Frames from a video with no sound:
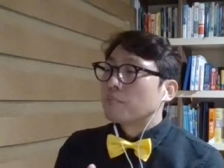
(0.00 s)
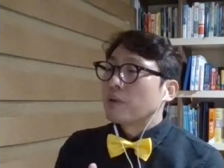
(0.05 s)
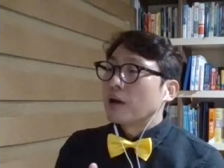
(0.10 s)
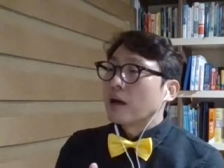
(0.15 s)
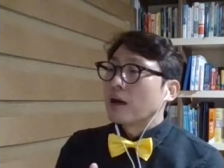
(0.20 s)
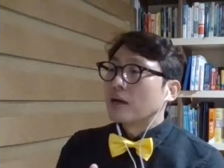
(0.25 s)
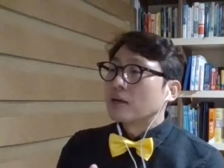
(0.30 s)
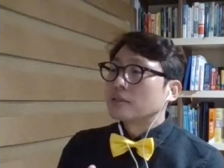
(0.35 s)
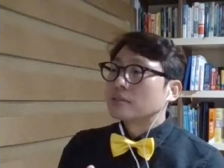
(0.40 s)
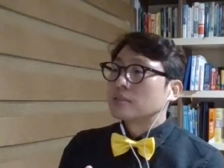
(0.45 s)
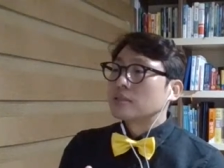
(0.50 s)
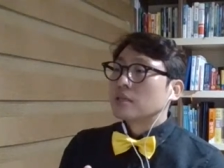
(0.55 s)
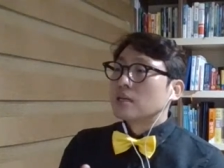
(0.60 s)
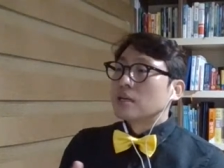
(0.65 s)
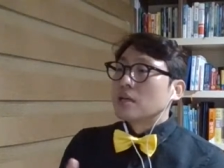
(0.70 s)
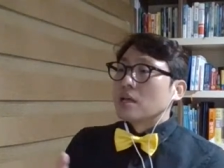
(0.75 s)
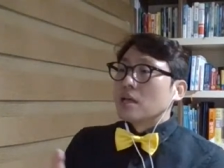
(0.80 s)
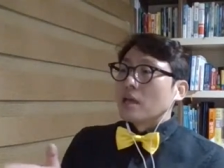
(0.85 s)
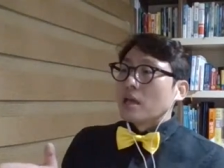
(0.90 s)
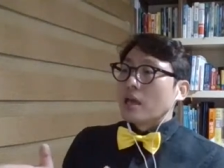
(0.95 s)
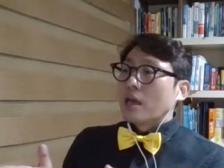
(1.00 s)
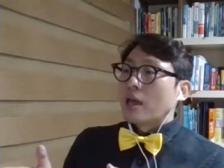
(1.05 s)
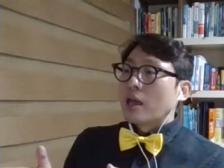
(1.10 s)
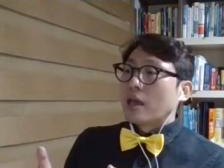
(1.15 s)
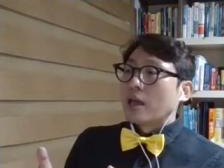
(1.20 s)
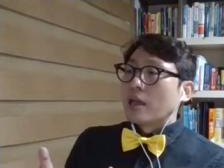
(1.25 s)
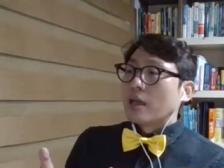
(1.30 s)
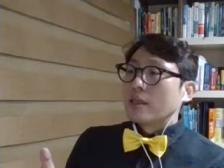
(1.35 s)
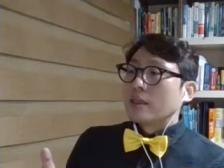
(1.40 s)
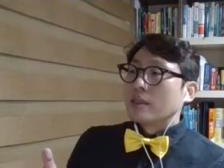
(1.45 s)
But
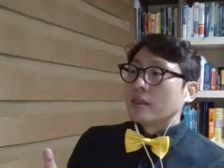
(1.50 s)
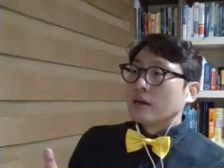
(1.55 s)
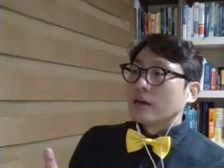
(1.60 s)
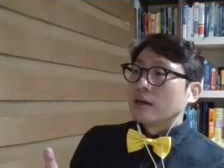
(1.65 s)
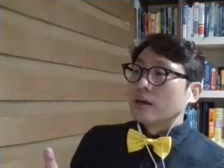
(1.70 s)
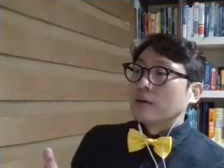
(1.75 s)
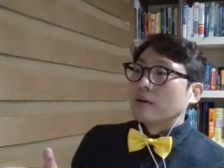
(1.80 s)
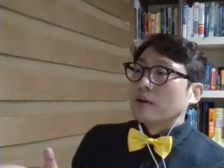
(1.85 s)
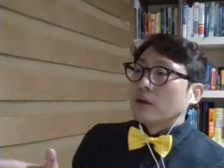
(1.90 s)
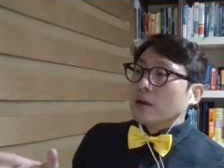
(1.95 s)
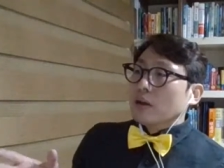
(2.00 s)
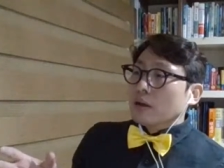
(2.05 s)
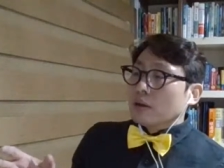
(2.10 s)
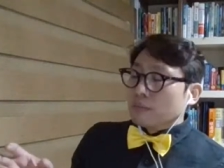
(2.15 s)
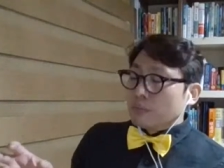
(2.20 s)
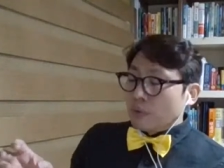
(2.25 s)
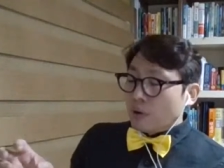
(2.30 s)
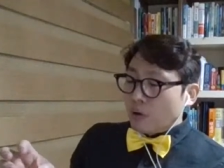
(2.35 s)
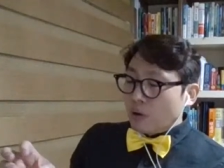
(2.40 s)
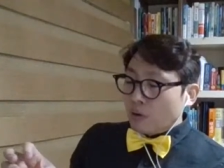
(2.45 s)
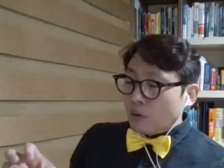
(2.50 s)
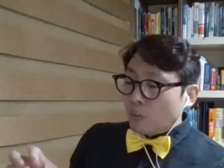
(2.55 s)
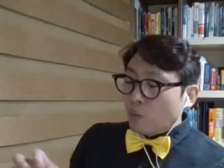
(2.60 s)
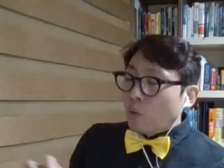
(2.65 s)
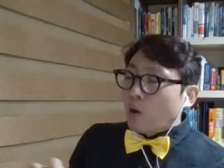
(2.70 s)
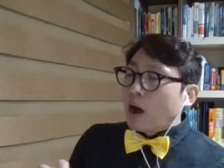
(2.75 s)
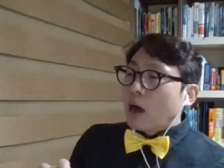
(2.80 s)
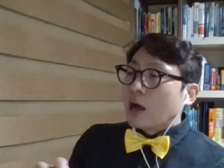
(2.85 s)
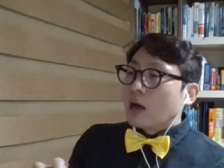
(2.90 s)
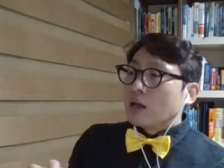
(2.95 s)
and well,
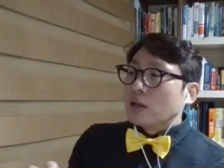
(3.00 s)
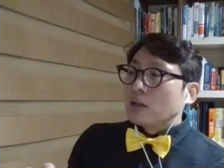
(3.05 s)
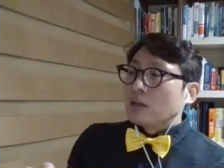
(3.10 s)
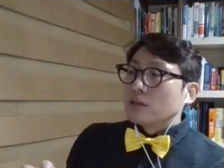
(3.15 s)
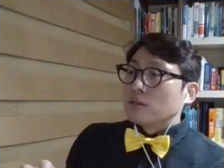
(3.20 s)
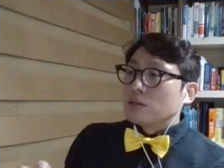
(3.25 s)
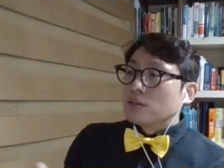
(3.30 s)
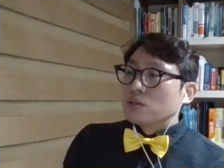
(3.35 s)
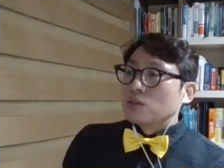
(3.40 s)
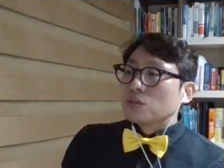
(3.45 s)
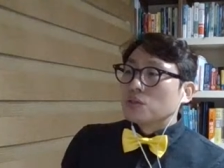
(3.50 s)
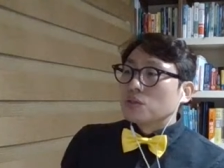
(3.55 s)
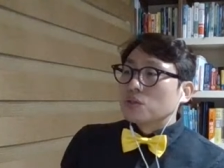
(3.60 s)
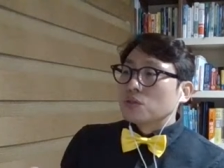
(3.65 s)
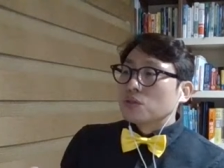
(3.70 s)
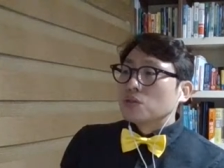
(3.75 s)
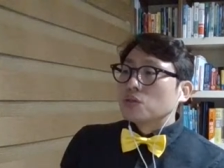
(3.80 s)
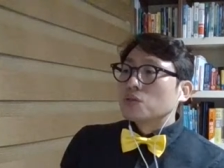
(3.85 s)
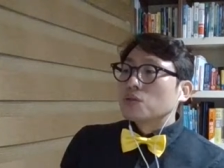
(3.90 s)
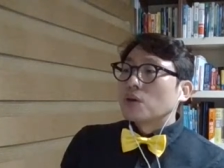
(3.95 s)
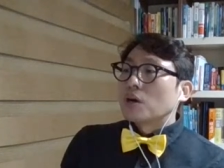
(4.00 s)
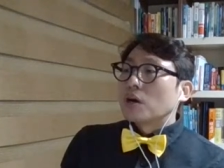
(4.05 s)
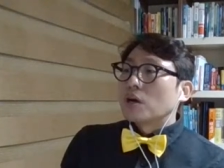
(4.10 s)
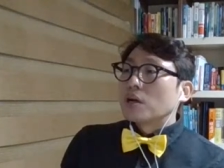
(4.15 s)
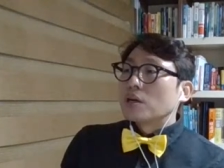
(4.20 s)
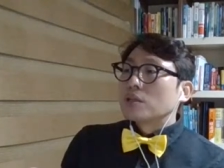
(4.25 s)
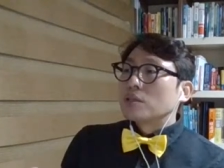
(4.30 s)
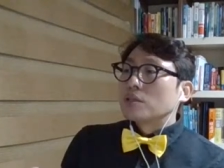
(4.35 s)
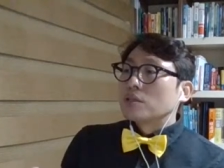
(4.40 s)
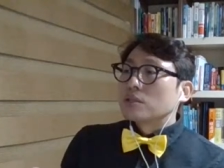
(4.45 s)
while you
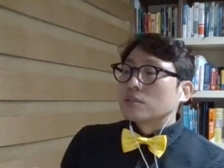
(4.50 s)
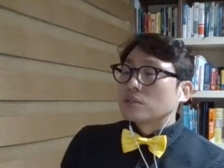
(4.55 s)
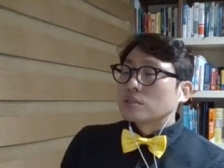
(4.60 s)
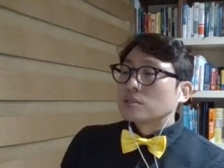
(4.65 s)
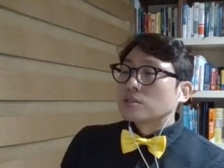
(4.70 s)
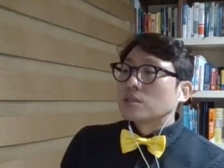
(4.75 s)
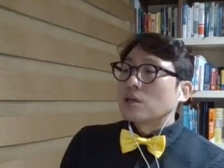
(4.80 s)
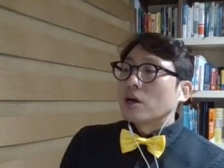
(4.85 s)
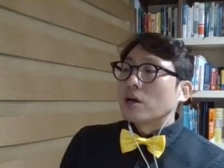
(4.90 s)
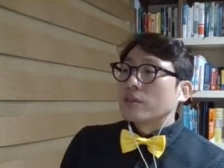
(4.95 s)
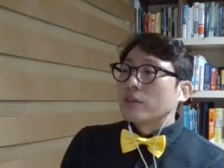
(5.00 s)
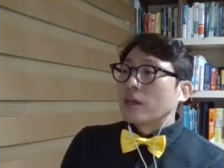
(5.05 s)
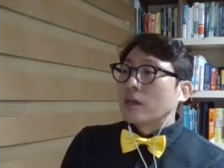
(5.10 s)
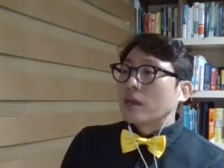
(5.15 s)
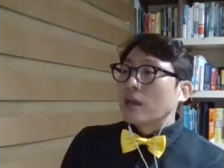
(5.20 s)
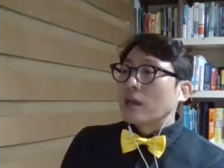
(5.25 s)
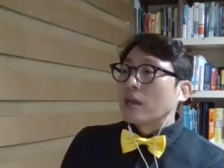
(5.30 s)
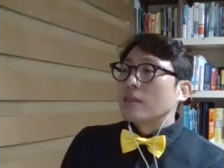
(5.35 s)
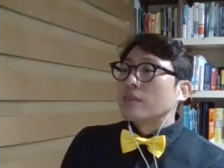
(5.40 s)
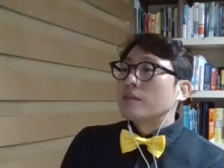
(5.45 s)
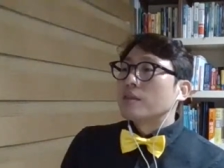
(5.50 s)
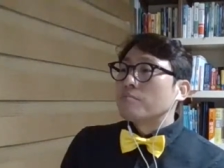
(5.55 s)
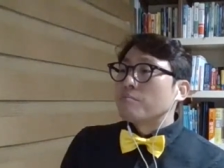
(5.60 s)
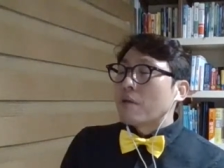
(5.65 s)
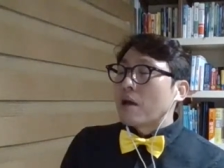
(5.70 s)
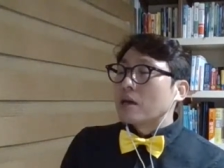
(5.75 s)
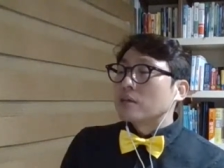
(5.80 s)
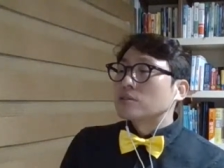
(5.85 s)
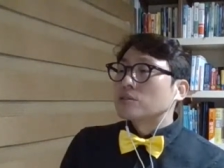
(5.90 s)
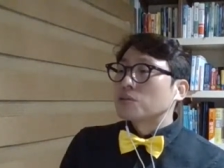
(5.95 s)
are studying in the
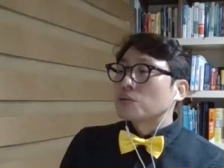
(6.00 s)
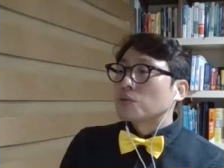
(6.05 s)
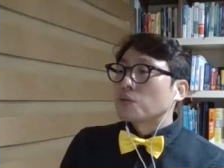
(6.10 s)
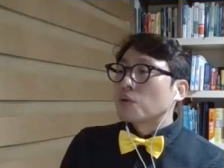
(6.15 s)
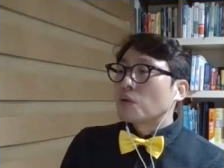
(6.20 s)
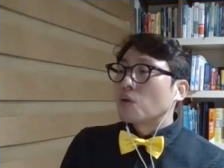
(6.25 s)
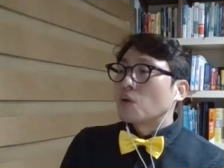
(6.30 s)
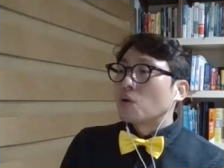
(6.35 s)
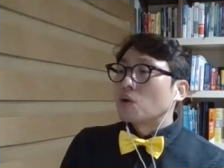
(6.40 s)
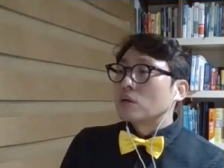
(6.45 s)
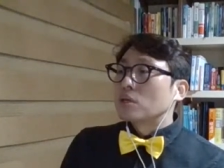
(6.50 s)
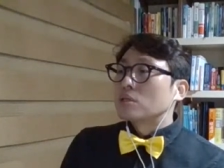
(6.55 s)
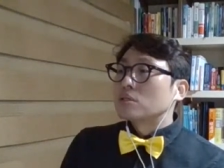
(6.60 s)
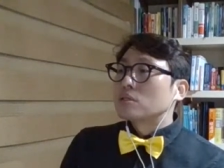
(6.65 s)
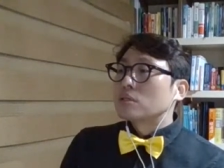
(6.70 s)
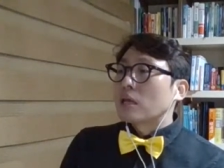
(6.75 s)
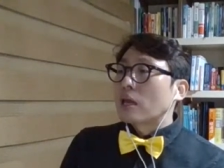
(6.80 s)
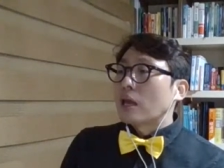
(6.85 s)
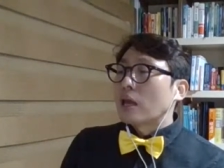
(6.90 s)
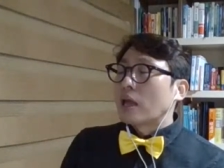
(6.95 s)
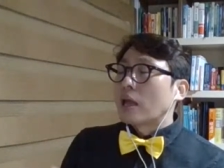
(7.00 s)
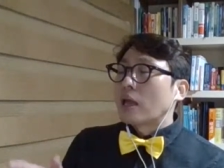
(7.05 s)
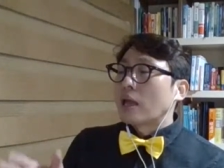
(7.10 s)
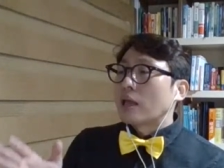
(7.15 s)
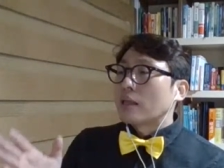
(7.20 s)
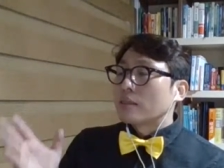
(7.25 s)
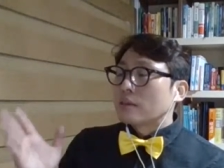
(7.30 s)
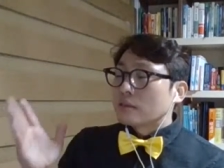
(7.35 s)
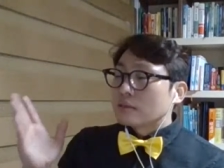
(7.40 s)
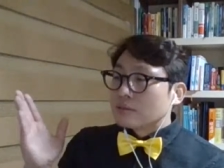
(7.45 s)
master course
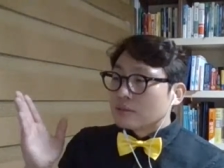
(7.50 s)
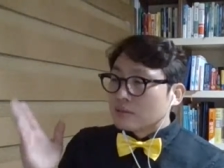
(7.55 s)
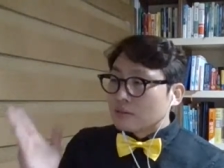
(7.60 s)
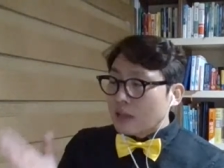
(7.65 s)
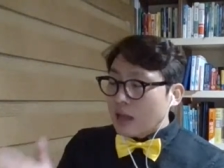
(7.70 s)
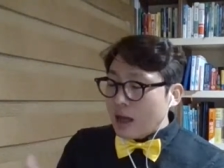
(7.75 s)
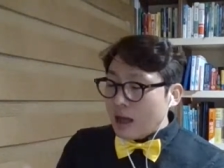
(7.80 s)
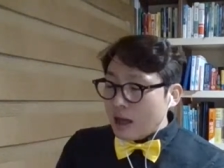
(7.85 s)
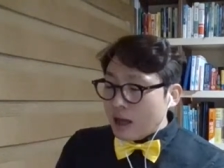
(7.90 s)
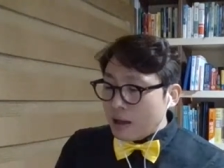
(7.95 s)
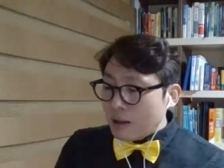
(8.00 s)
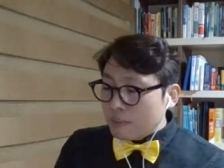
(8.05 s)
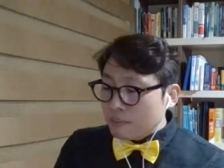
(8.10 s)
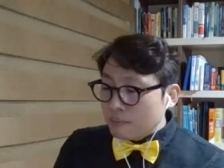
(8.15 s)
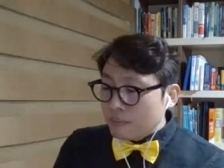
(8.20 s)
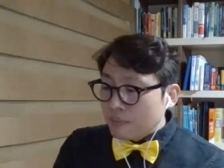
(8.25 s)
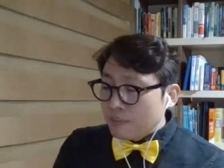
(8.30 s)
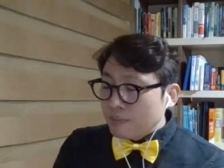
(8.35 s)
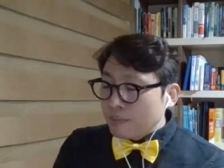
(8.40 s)
and the stop